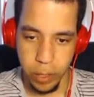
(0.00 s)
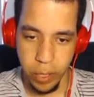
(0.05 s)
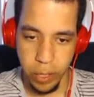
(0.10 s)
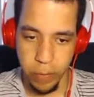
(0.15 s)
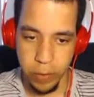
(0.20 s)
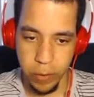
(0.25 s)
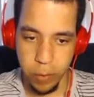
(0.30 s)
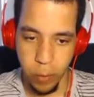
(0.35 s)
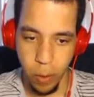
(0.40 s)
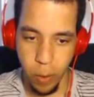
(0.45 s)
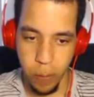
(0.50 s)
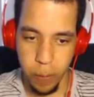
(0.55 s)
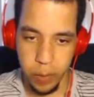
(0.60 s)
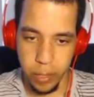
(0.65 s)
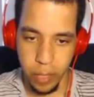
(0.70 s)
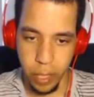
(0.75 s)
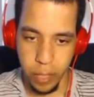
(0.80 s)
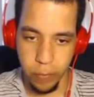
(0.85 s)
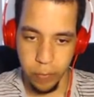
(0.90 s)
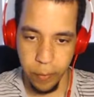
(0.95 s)
Can you give this
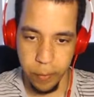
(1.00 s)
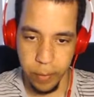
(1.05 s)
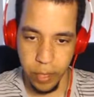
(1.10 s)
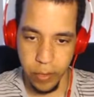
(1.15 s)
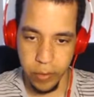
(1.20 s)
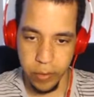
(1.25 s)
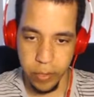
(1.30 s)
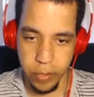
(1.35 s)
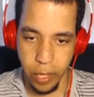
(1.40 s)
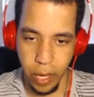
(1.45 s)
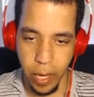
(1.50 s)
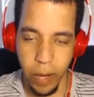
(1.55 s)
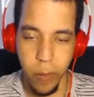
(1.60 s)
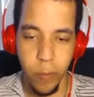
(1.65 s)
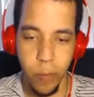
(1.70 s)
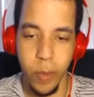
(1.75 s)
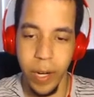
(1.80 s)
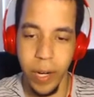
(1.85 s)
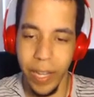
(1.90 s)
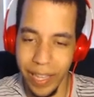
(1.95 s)
rope a tug from the other side?
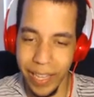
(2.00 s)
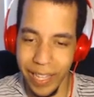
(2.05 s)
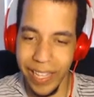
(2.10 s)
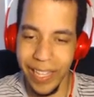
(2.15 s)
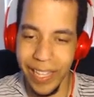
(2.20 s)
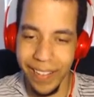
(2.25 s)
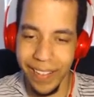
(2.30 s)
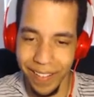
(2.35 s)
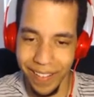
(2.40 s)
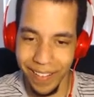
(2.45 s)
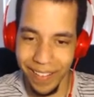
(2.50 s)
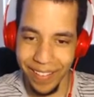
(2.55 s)
Really?